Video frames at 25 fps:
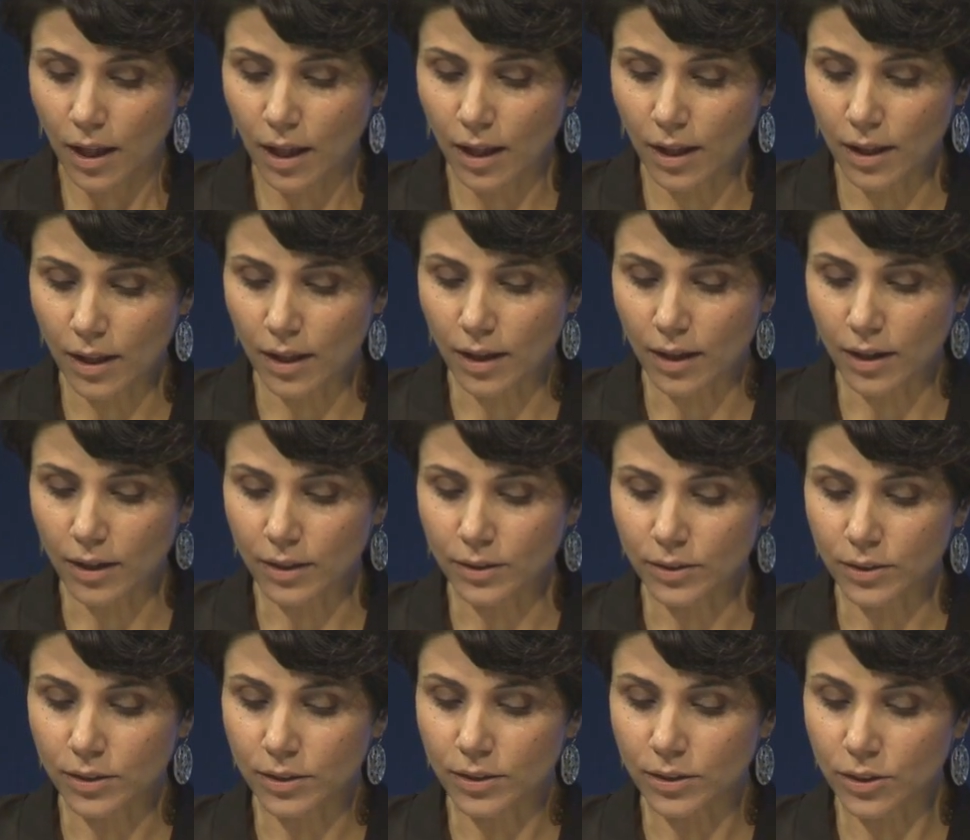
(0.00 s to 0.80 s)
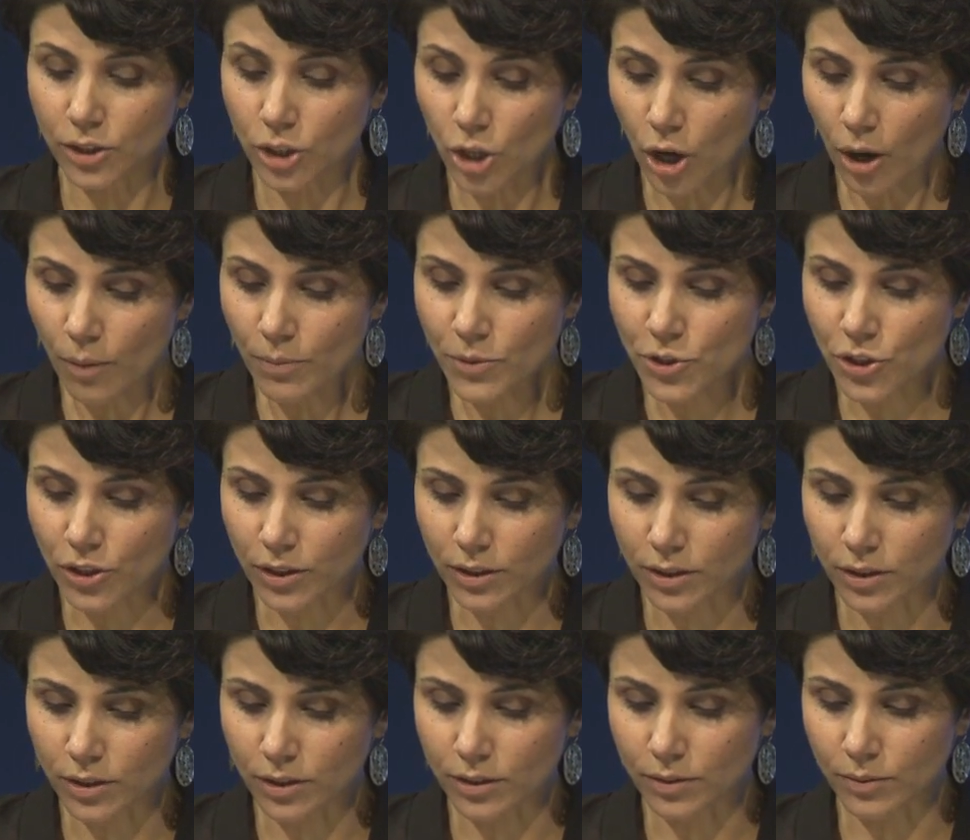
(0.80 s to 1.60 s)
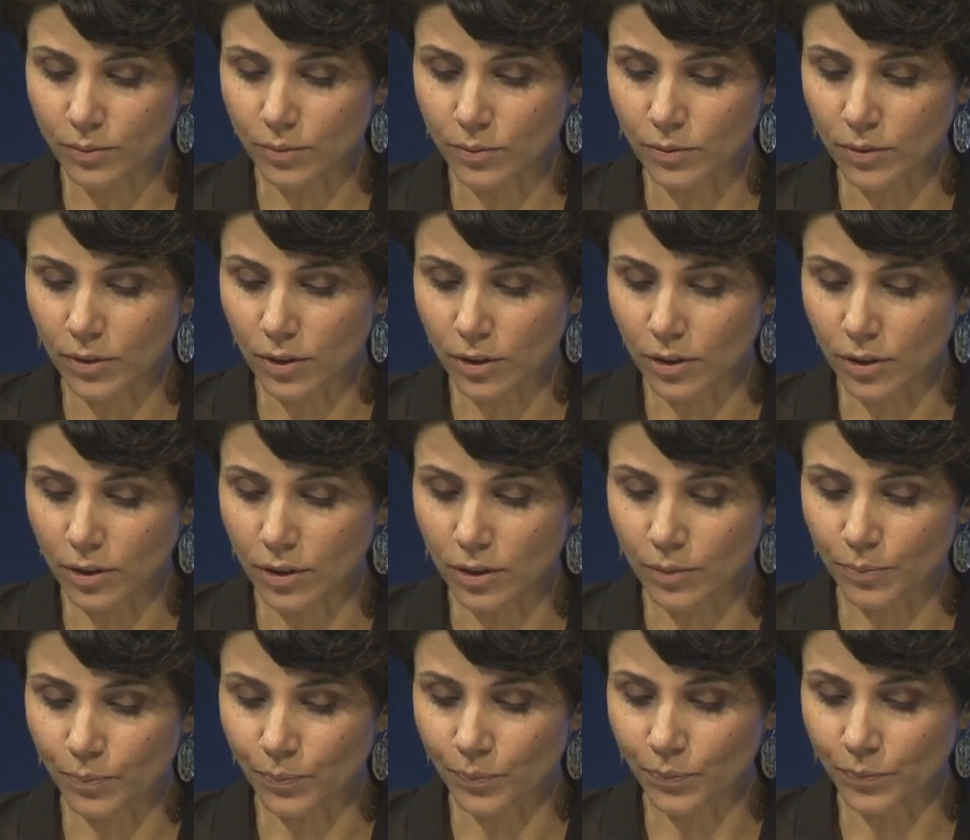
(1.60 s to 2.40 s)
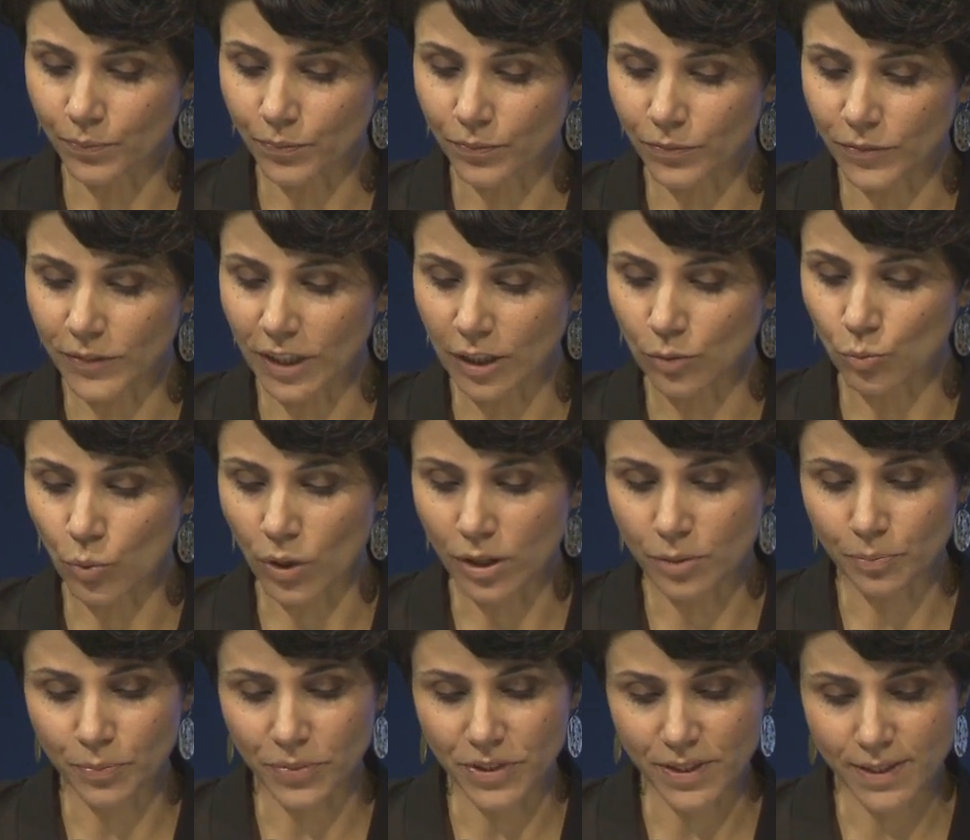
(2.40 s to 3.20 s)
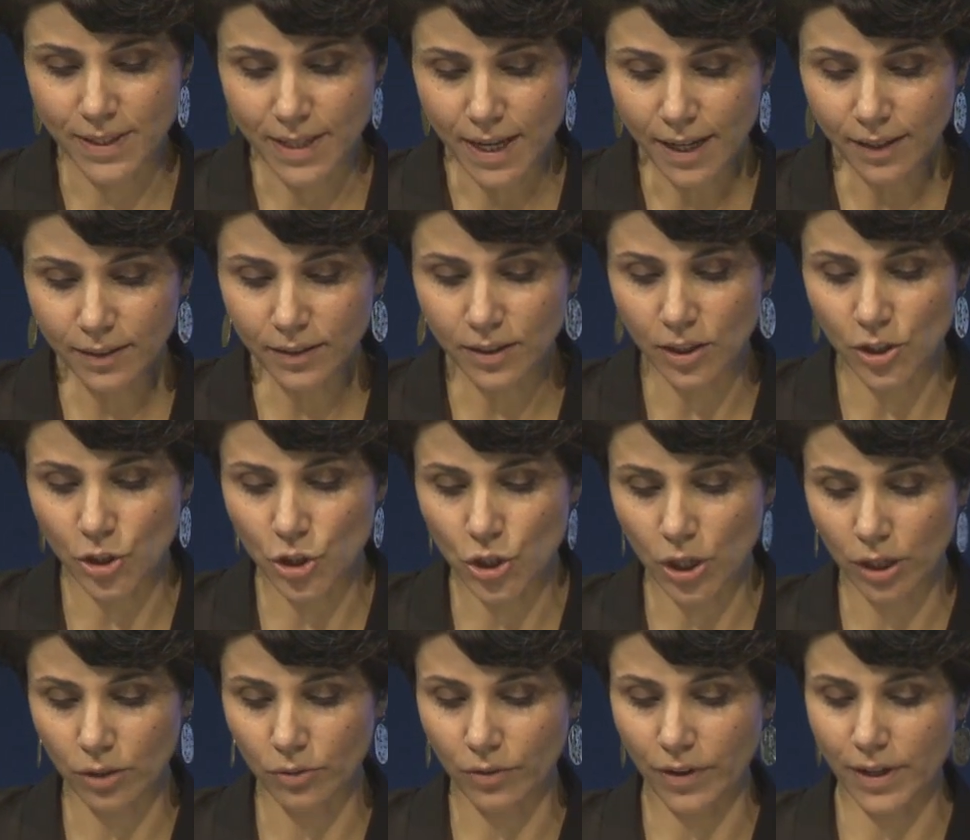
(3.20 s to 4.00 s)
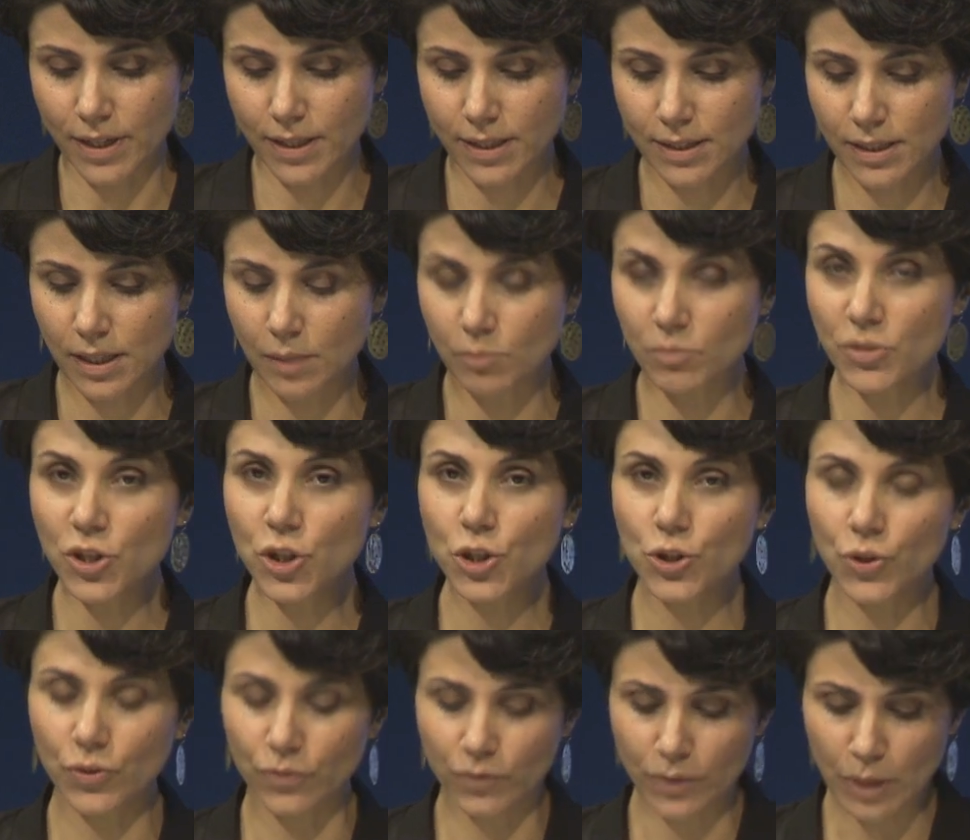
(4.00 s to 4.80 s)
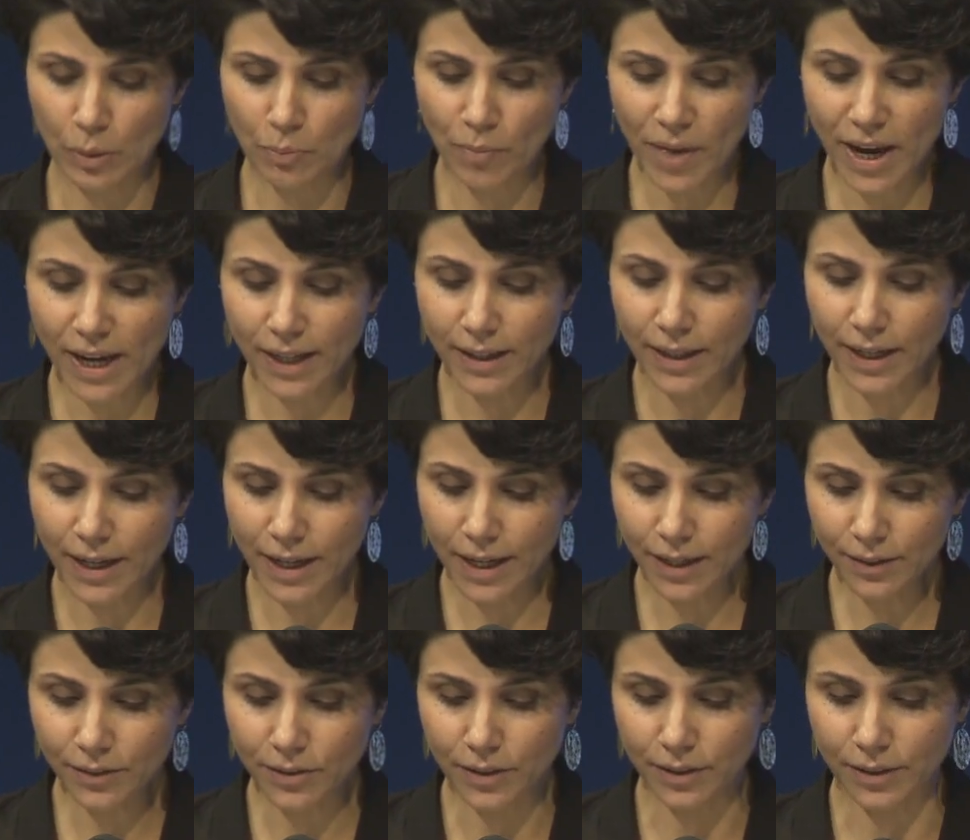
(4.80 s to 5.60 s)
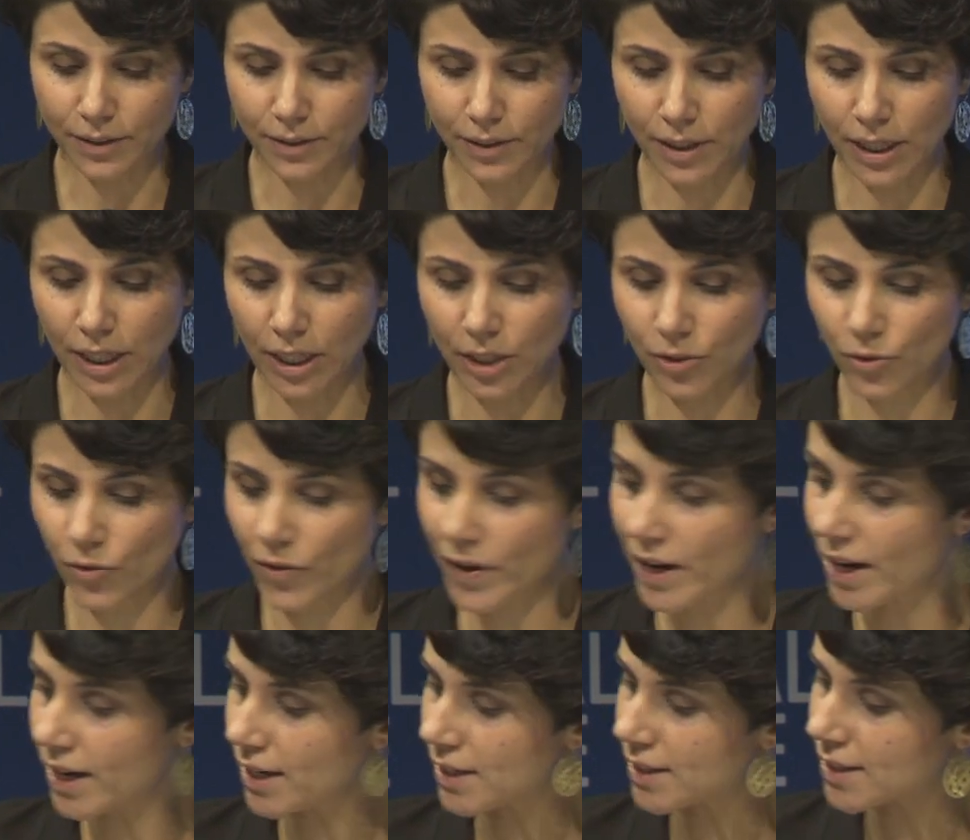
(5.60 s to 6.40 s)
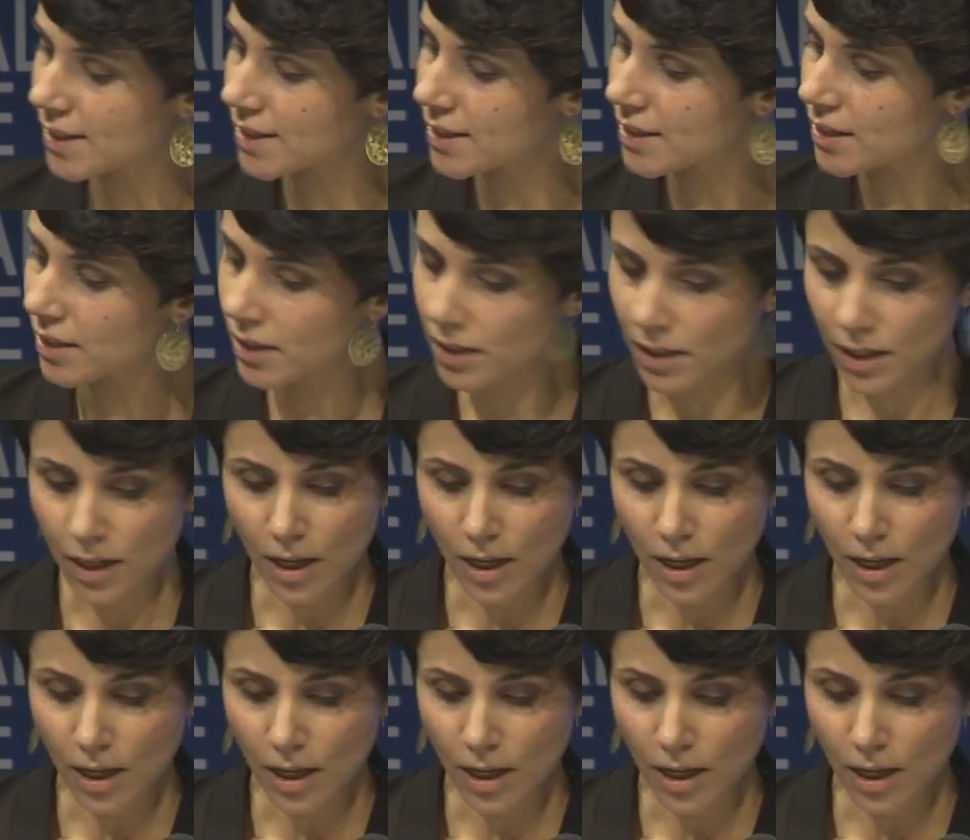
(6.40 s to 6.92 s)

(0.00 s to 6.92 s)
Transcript: Uh, the objects um, that were present in Genoa exhibition remained hidden in crates